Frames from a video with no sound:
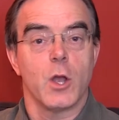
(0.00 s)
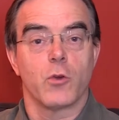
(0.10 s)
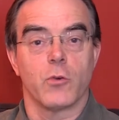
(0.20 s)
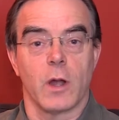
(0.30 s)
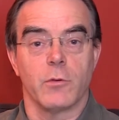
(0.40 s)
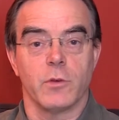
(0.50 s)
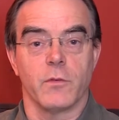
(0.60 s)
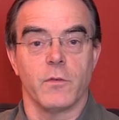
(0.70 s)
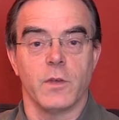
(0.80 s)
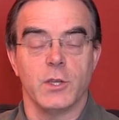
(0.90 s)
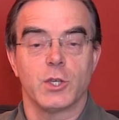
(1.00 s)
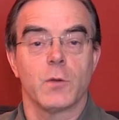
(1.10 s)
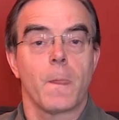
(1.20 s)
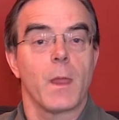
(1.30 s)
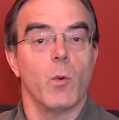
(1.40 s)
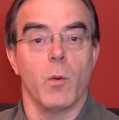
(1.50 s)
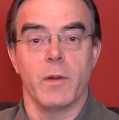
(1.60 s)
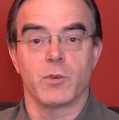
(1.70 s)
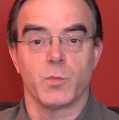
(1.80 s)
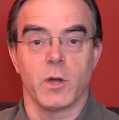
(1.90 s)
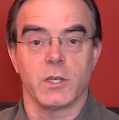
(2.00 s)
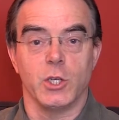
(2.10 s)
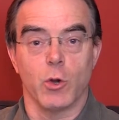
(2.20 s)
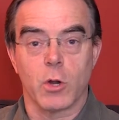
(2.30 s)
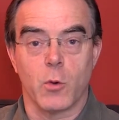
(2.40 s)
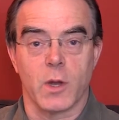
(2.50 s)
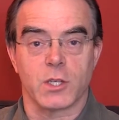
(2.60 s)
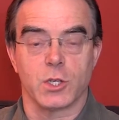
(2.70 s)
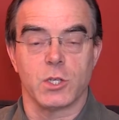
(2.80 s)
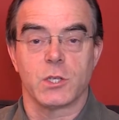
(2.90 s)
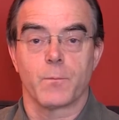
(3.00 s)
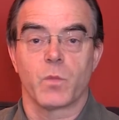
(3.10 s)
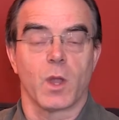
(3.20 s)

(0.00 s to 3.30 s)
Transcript: crowd-driven feature where we respond to your questions